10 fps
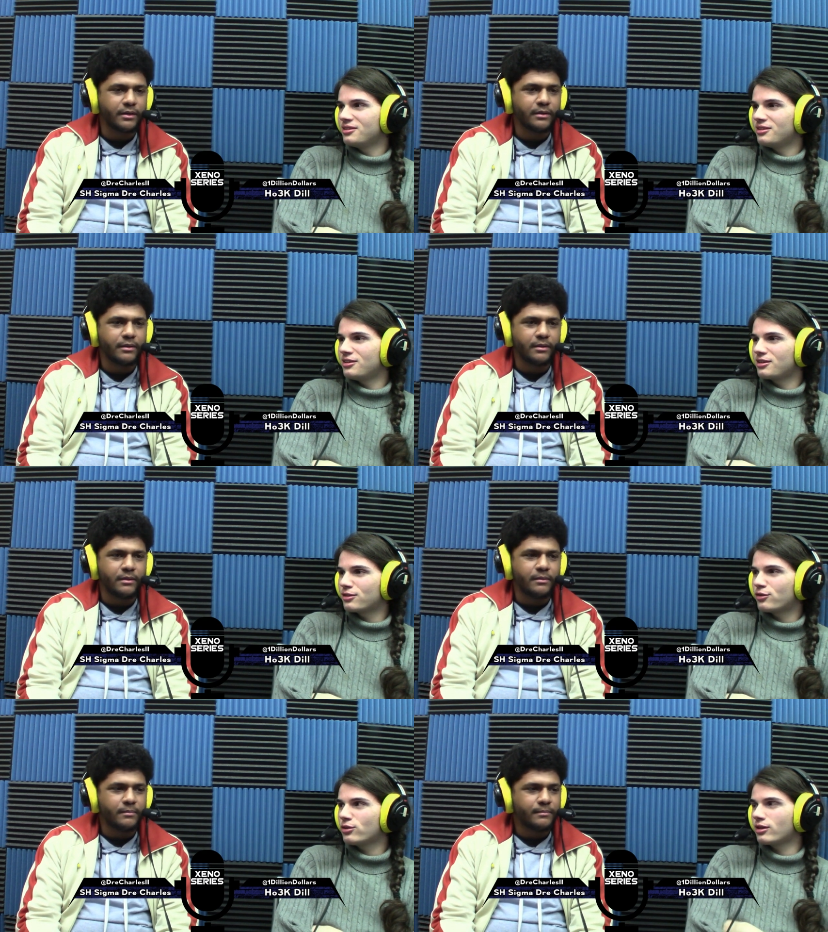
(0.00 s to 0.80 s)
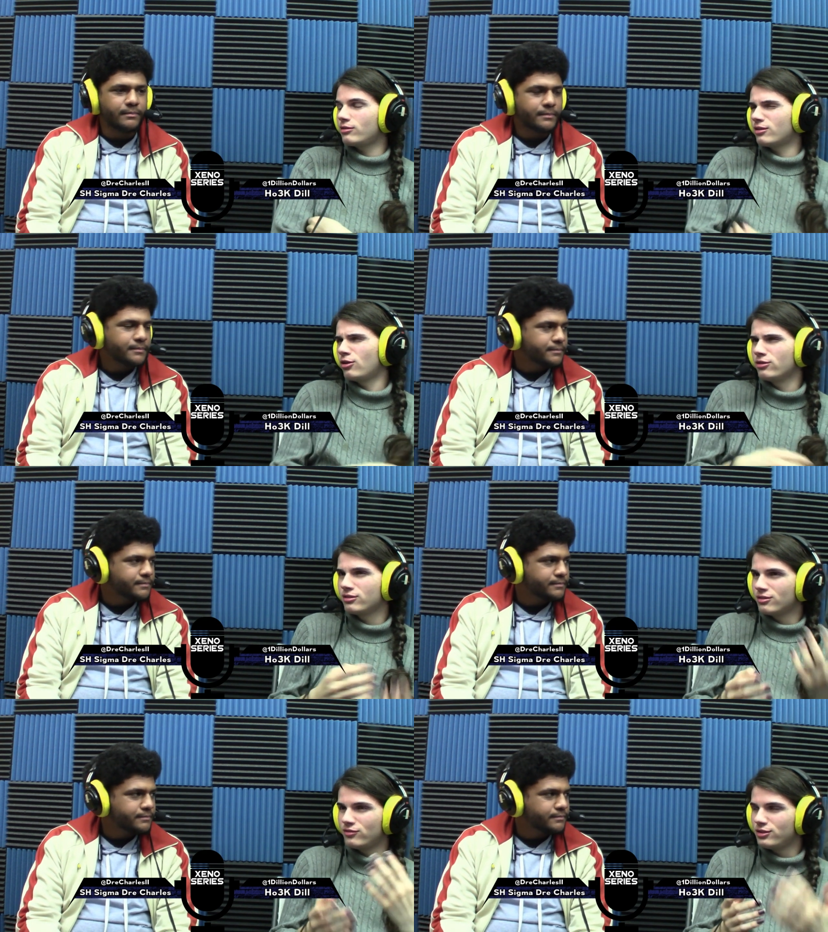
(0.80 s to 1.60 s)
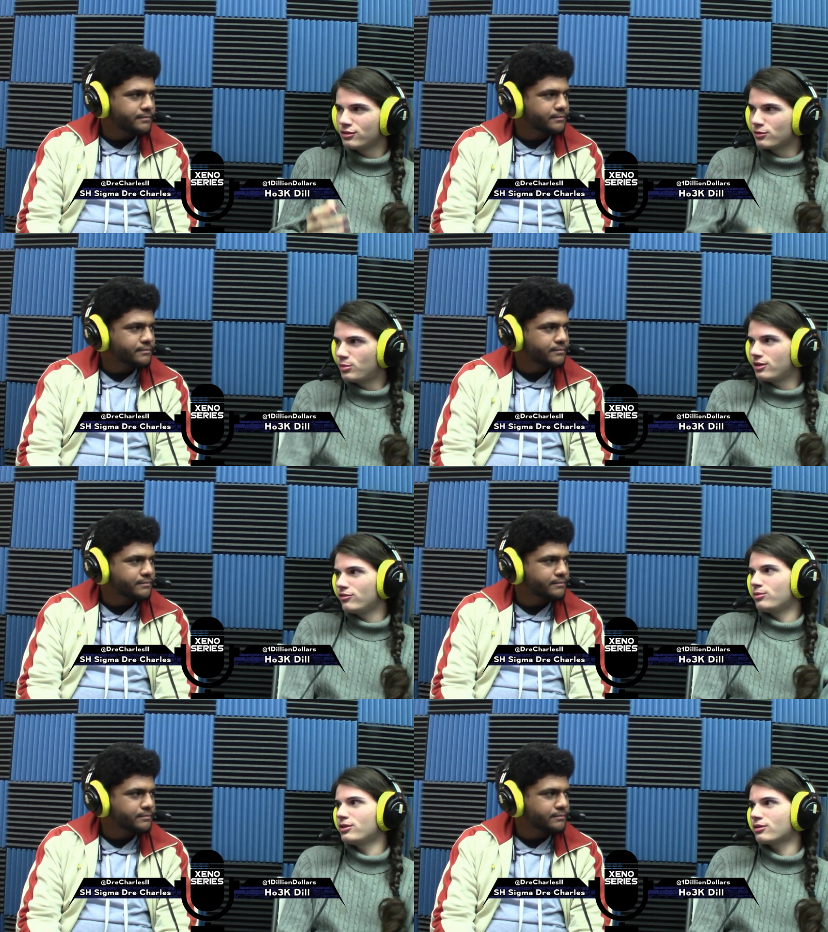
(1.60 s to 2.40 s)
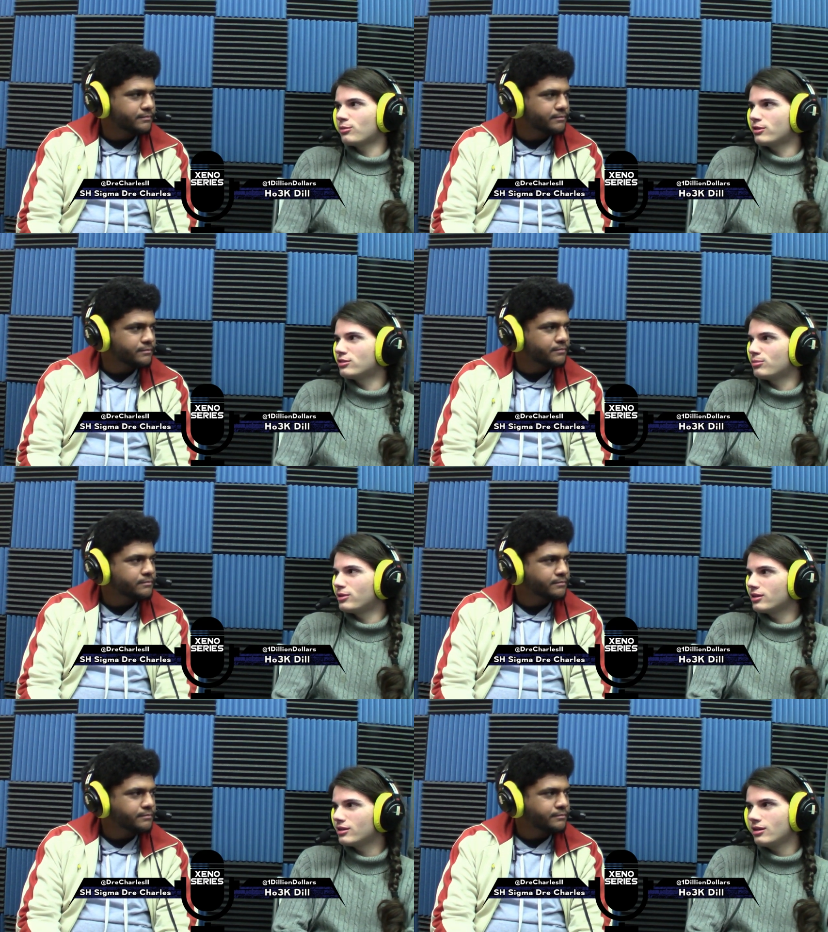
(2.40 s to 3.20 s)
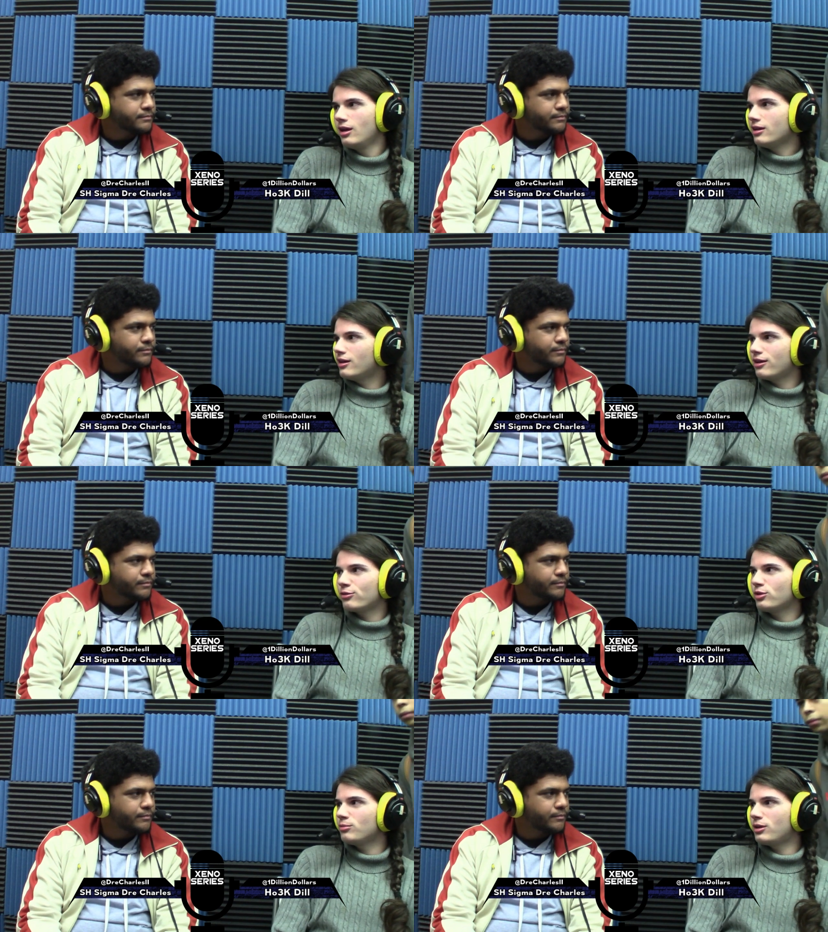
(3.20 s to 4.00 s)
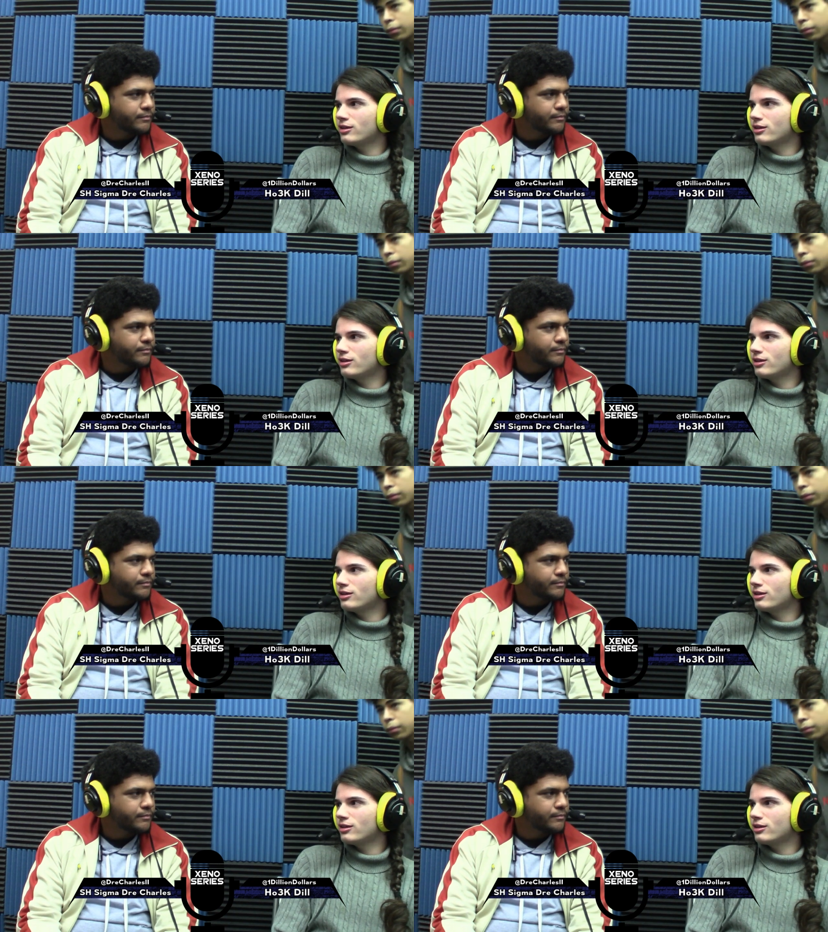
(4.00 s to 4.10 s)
Speaker 1: Like as far as like the, all the videos competitive players coming out just playing it, yeah, not really paying